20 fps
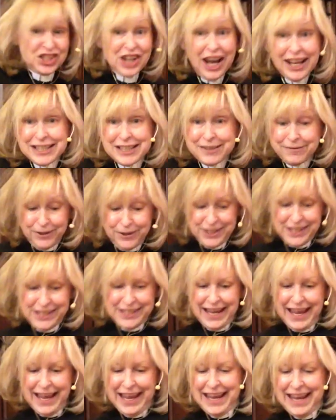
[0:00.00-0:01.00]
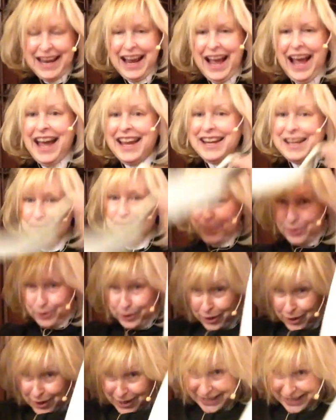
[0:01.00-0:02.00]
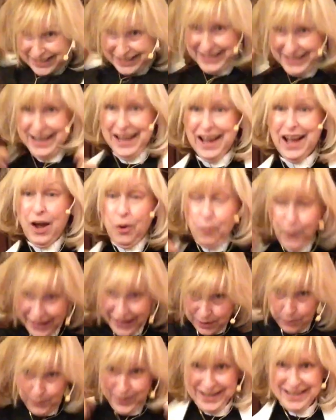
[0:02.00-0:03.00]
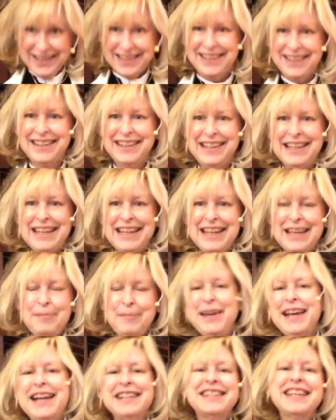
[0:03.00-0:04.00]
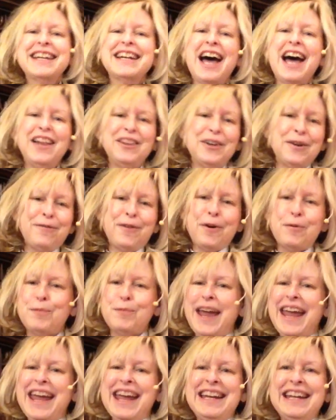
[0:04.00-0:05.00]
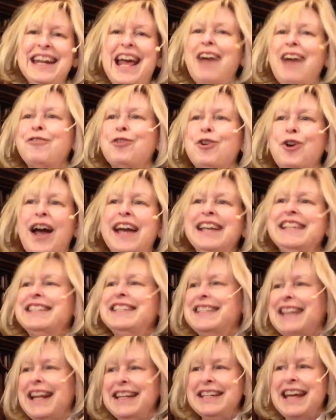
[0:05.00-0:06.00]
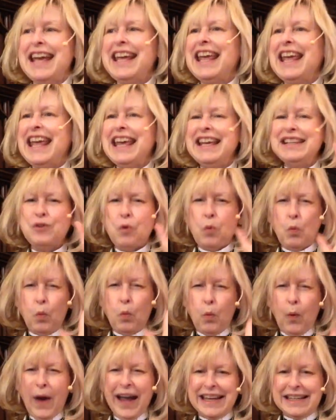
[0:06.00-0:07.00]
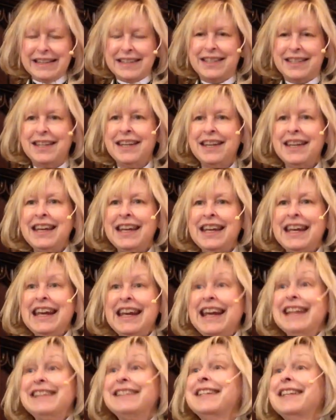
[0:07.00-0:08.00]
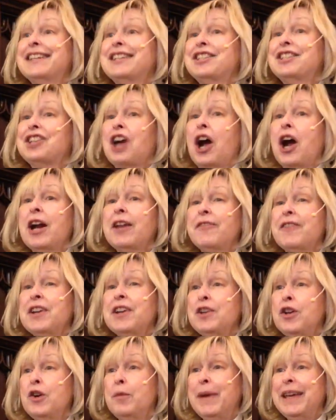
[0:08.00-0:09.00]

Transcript: just for today, I can put on a white one. Because the color for reign of Christ Sunday is white. It's the start of a new